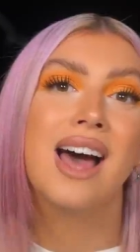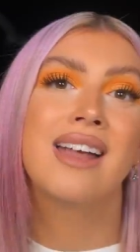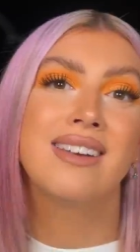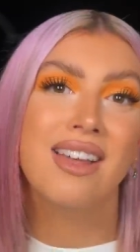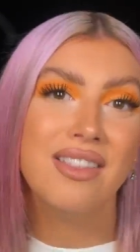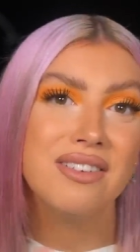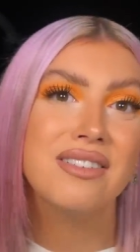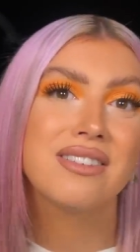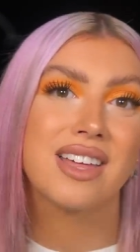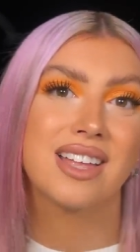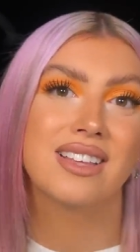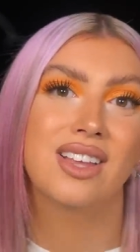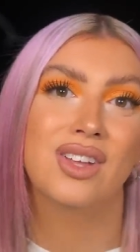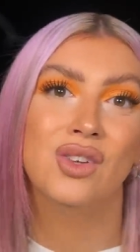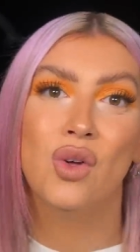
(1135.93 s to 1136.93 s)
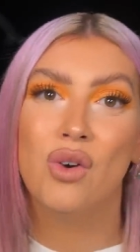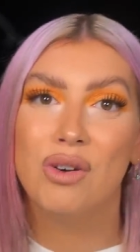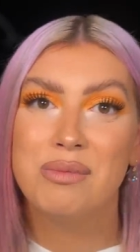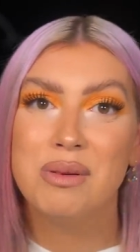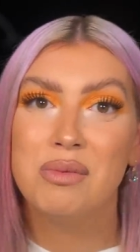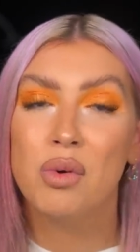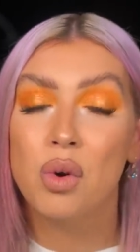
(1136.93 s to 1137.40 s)
Another thing that a lot
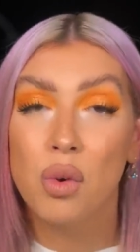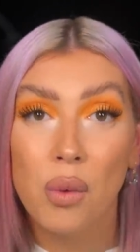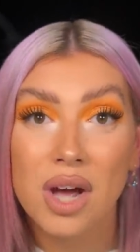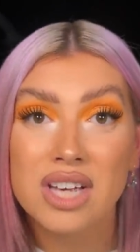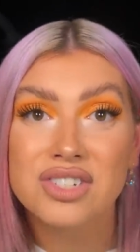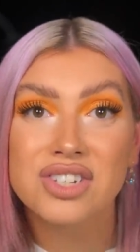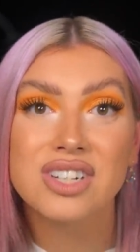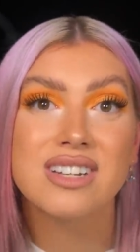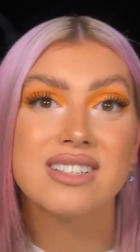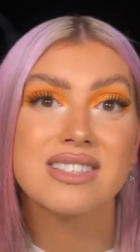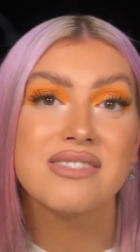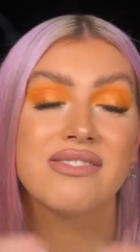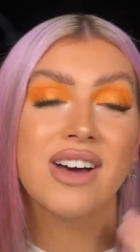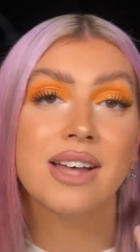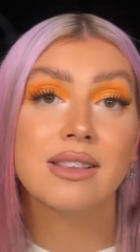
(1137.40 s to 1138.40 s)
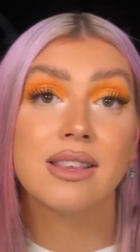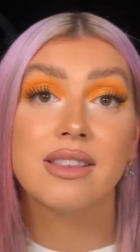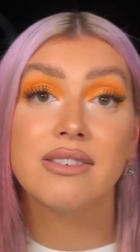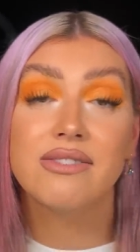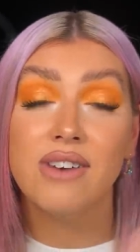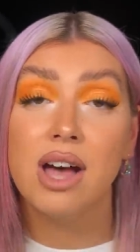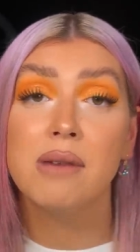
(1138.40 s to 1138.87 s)
of people question is the fact that
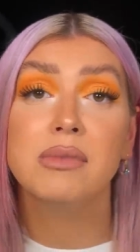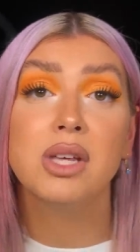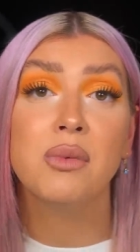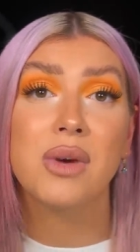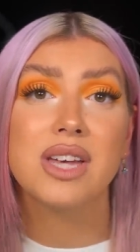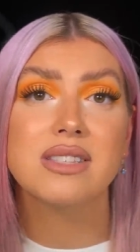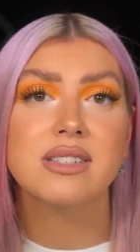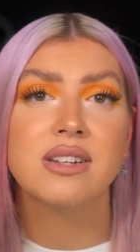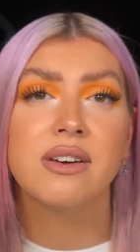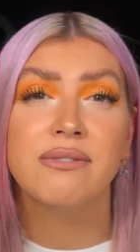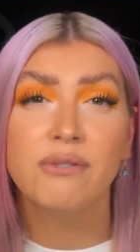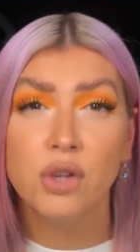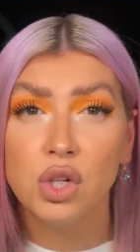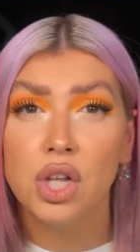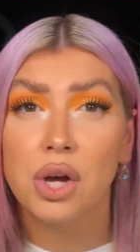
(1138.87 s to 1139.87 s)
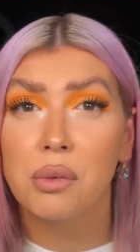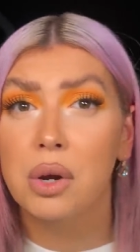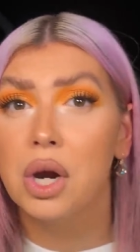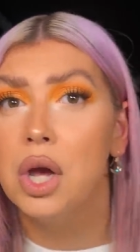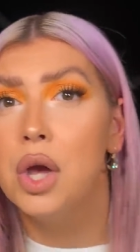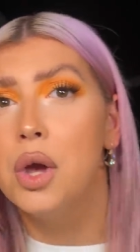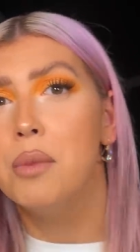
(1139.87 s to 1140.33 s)
the family waited a full
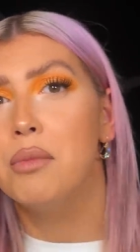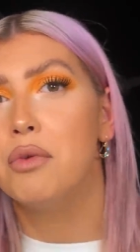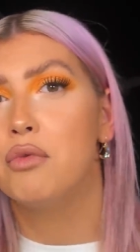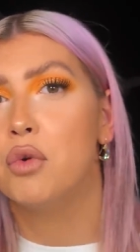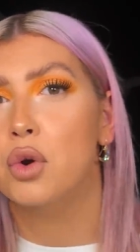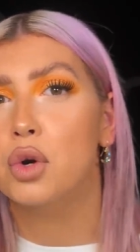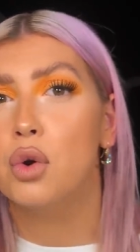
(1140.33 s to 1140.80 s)
hour before